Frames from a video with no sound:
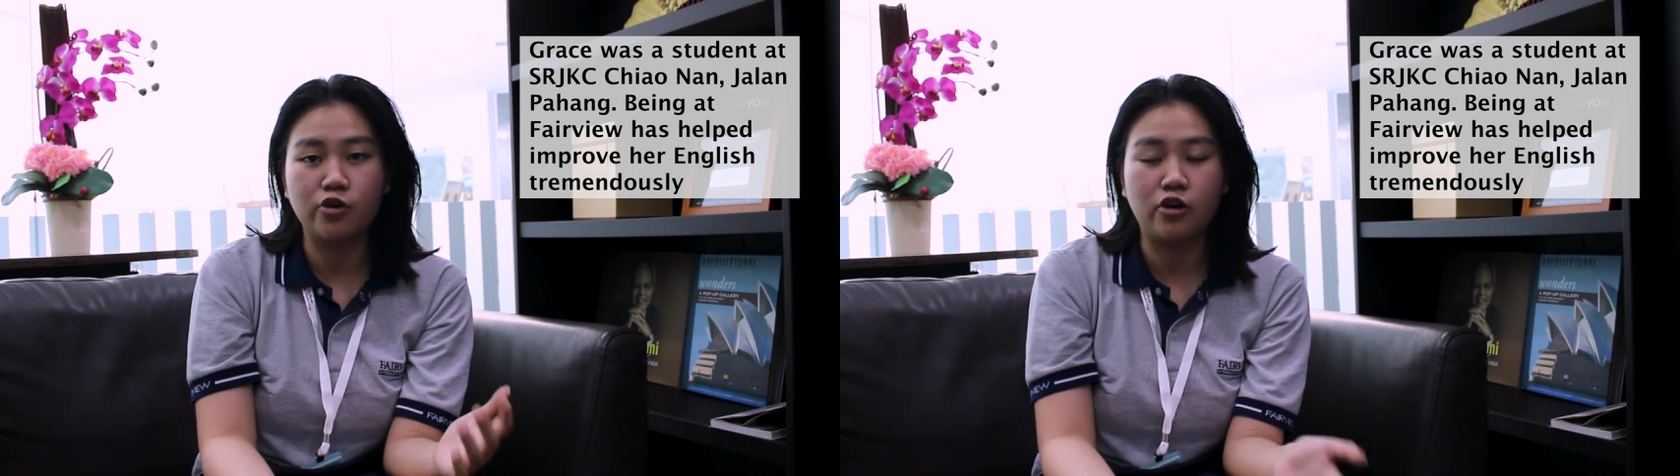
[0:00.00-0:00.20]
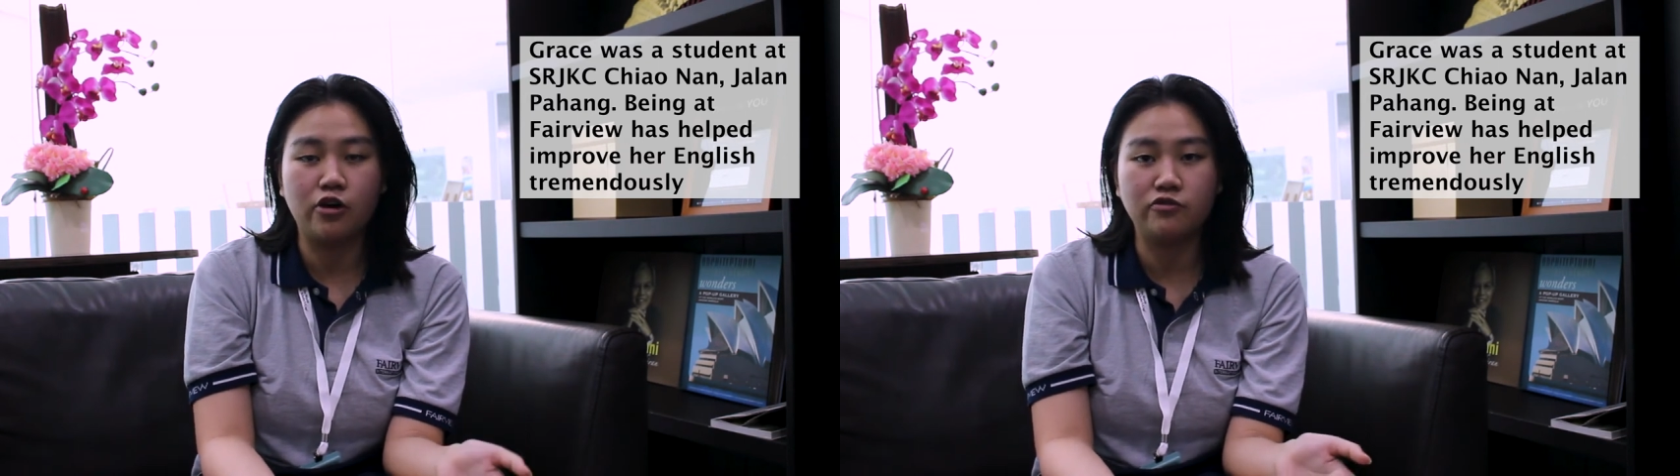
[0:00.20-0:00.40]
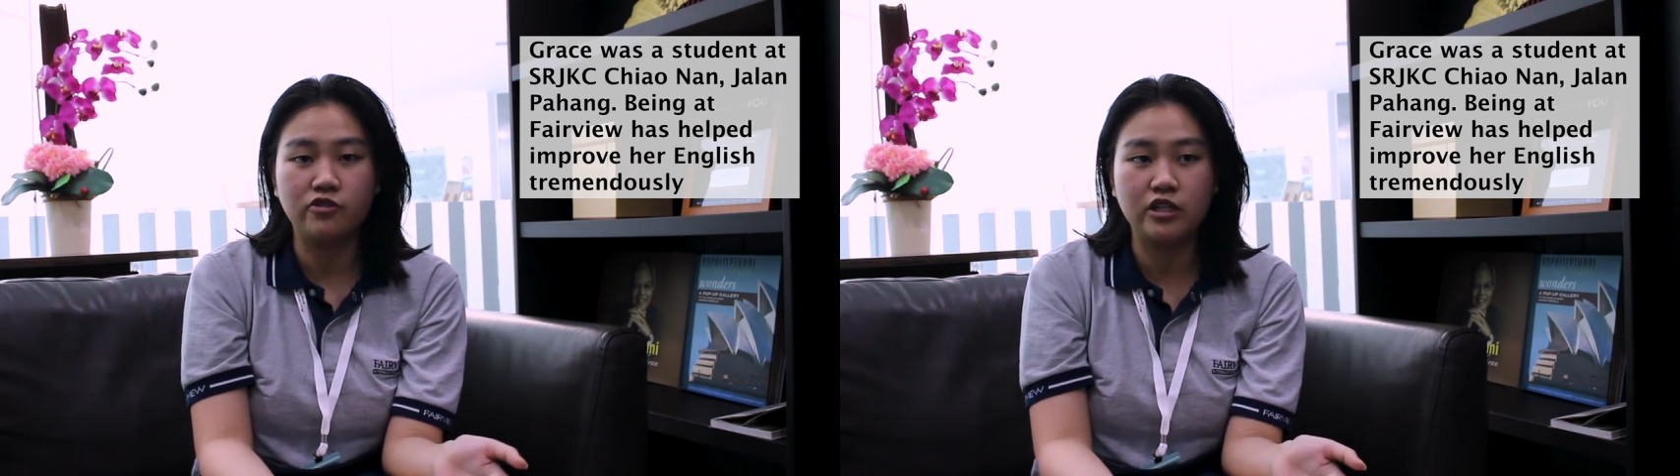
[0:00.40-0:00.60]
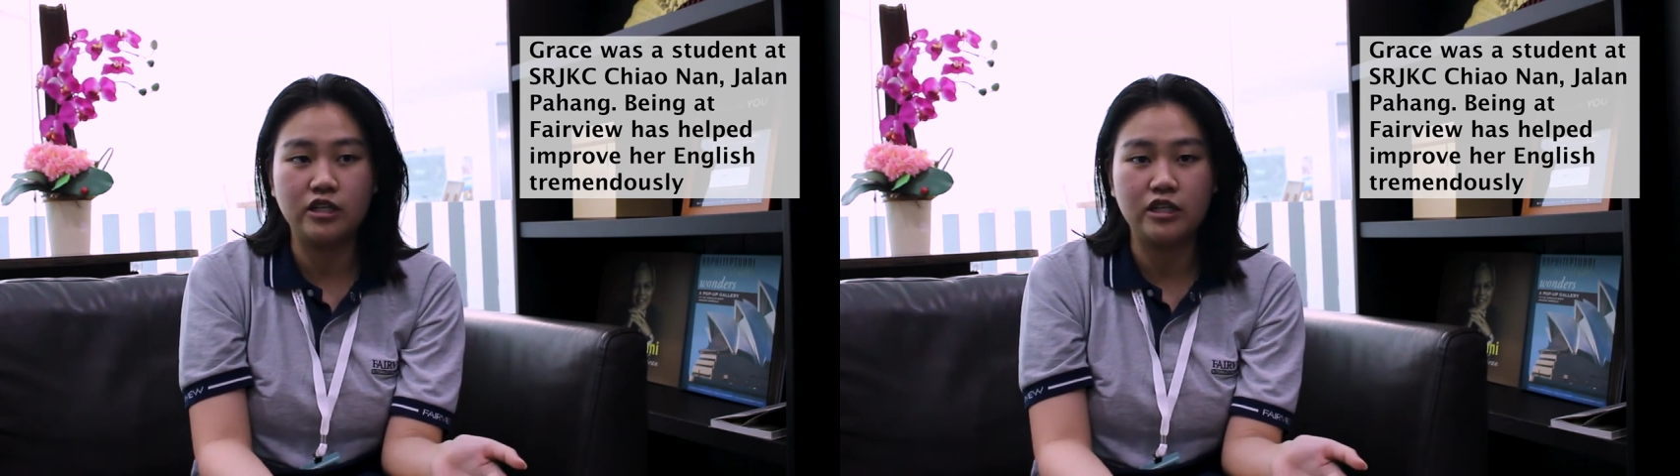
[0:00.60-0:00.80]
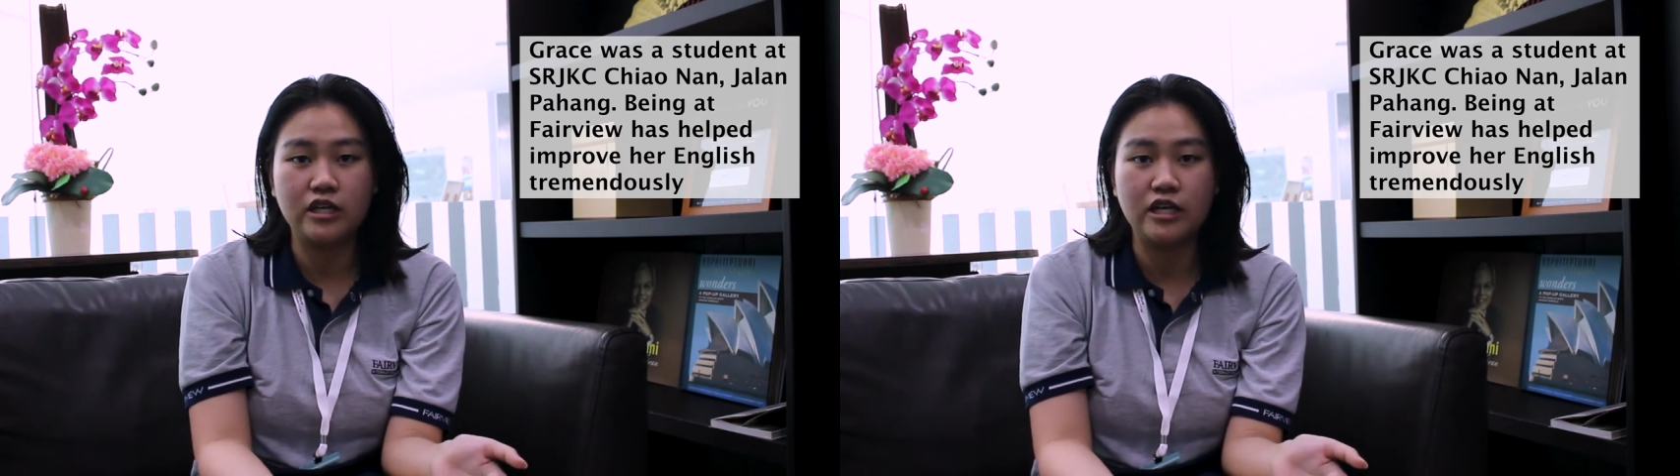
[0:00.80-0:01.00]

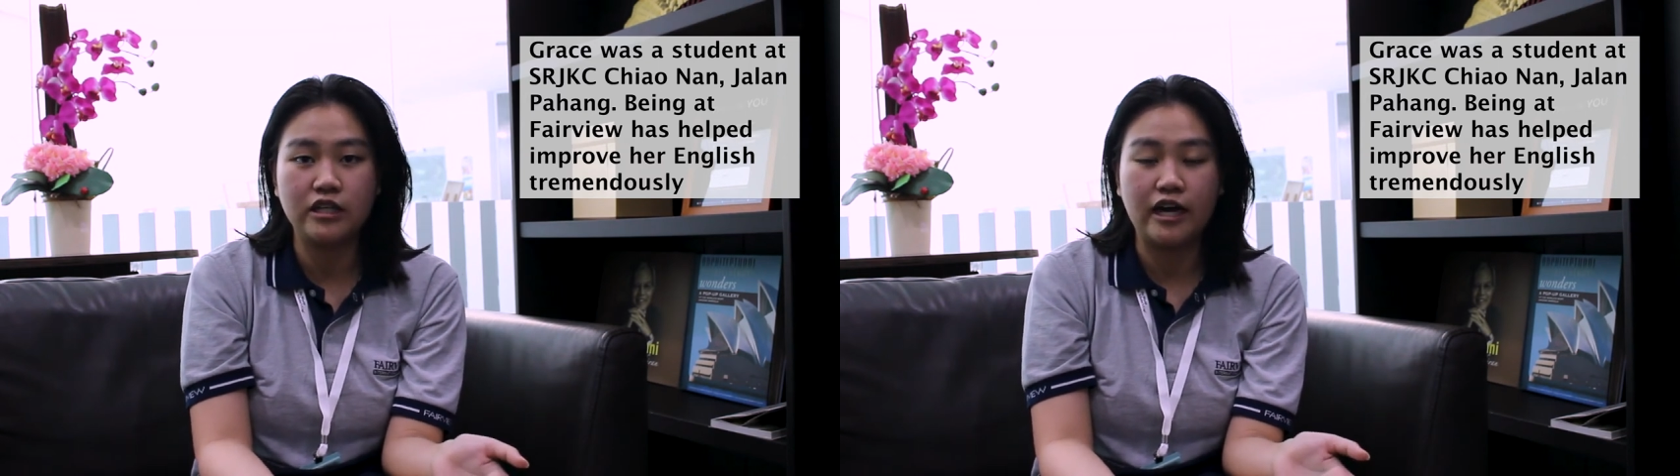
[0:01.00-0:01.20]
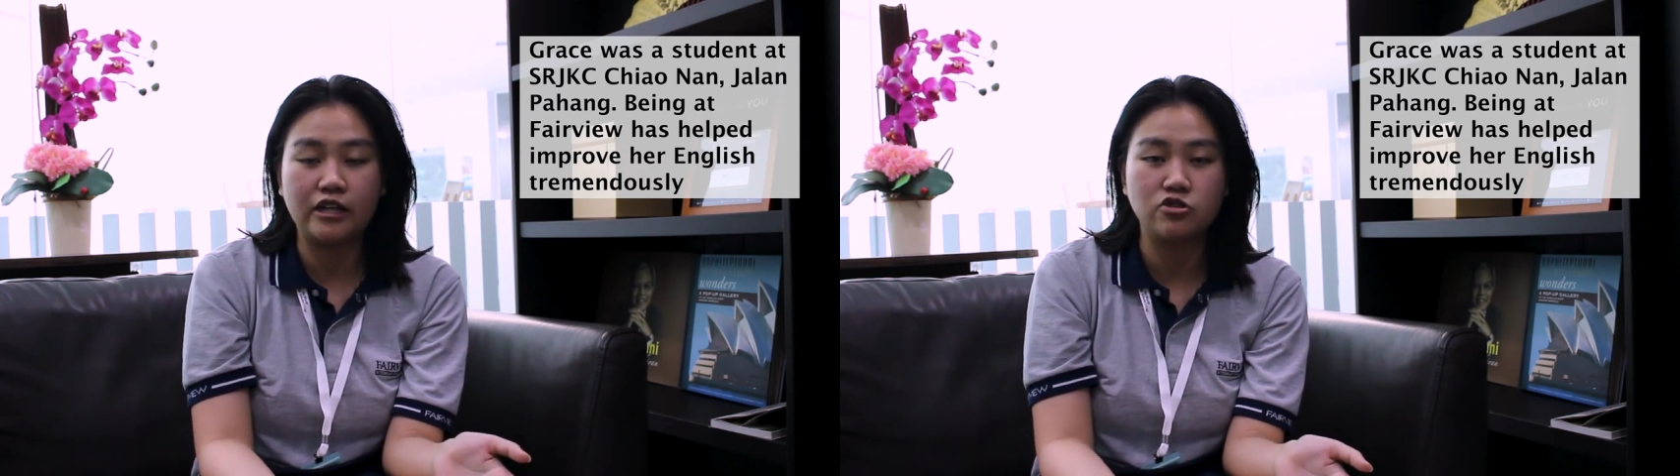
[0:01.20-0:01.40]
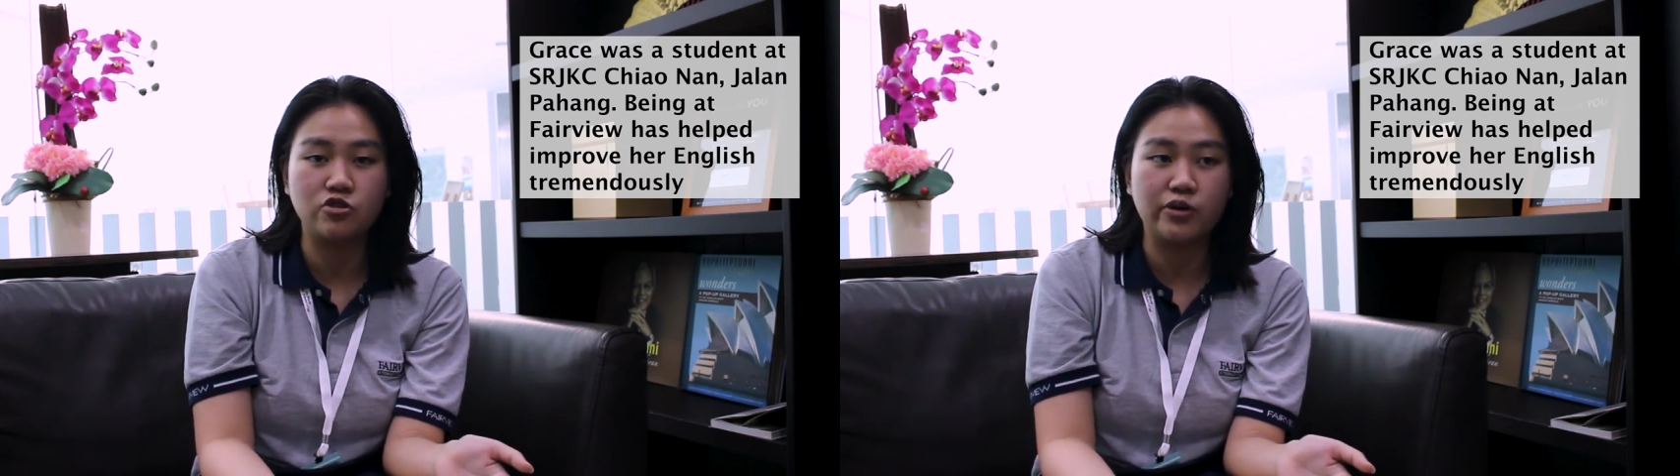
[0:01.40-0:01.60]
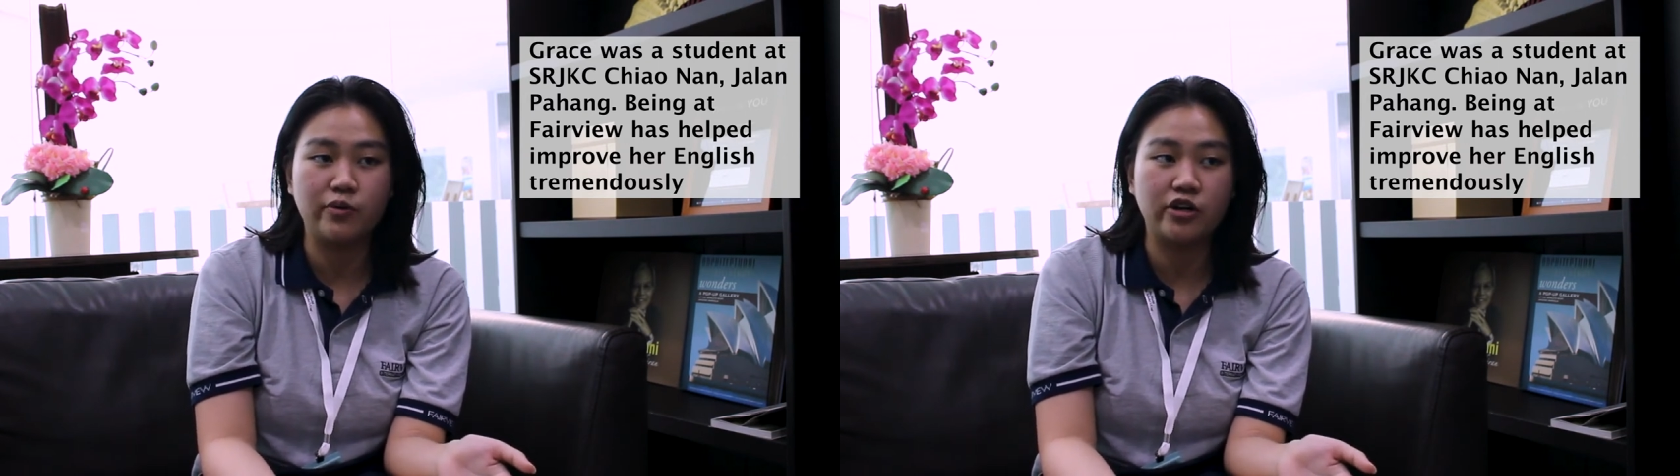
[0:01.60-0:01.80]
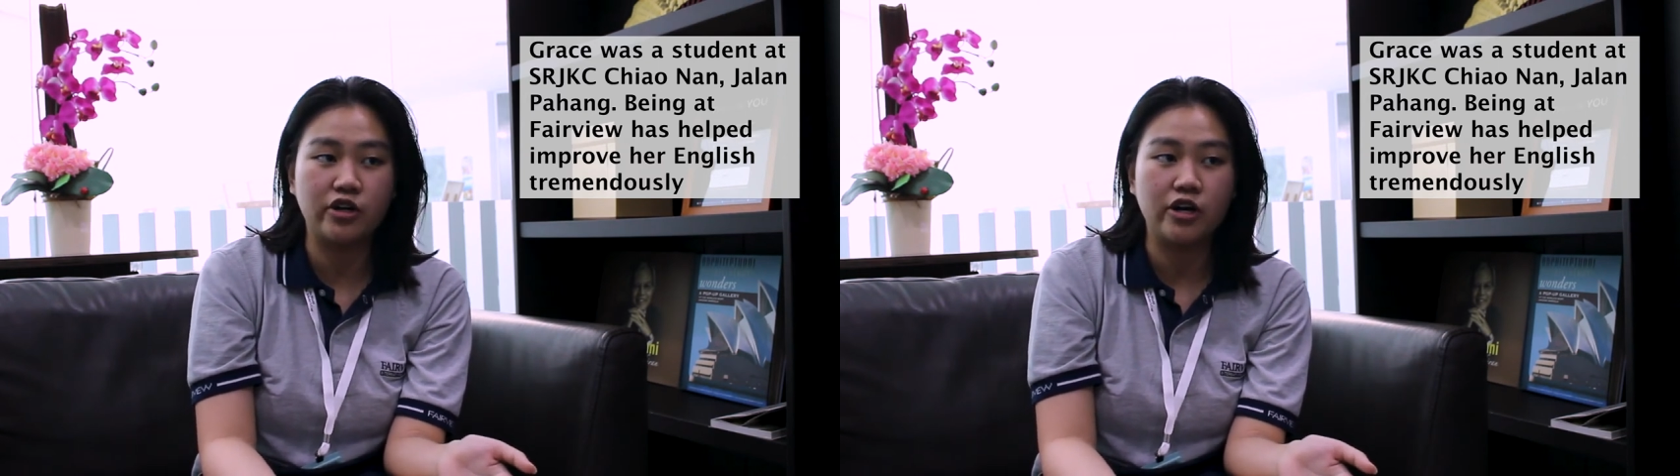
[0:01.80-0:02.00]
confident in answering
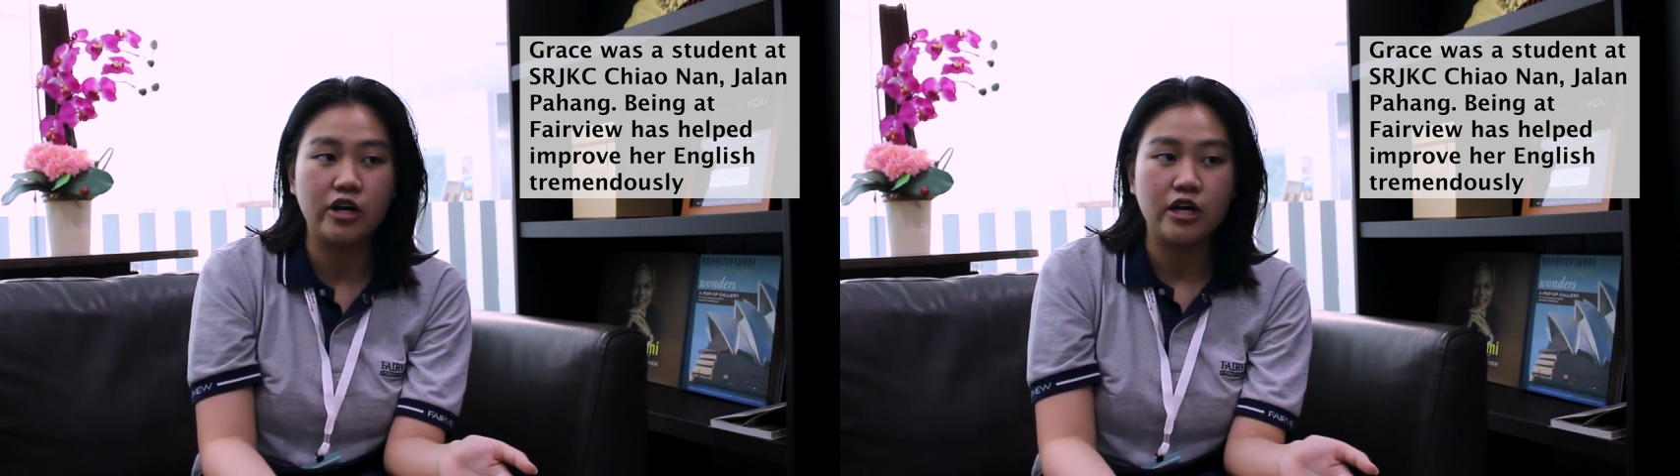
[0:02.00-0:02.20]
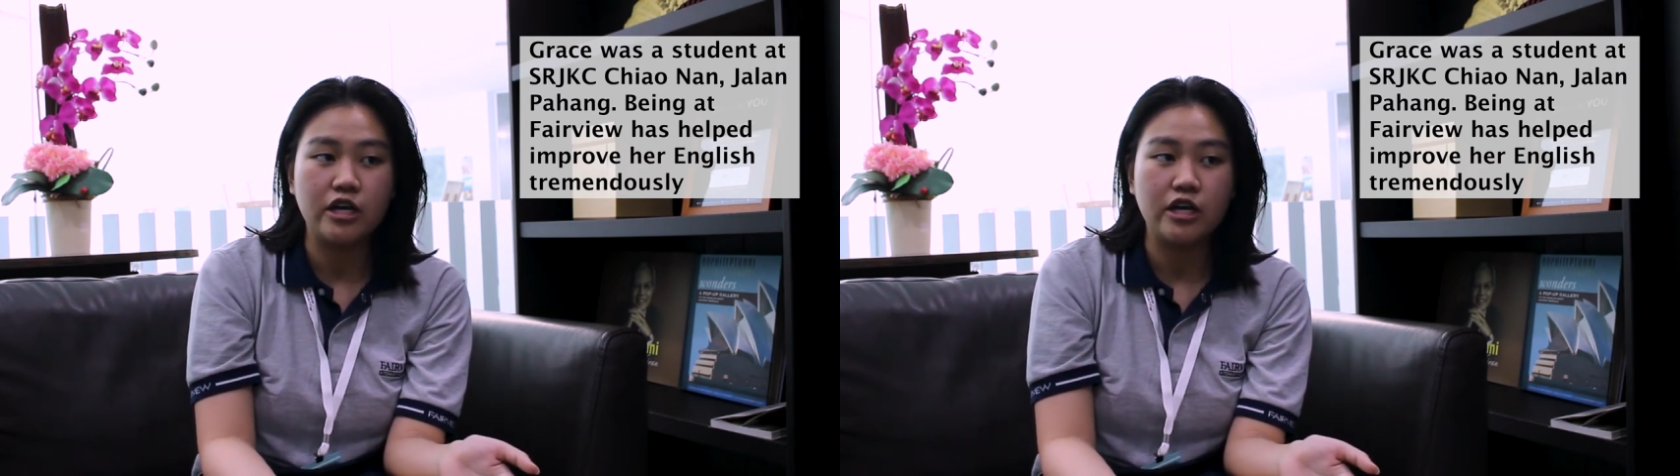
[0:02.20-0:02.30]
whether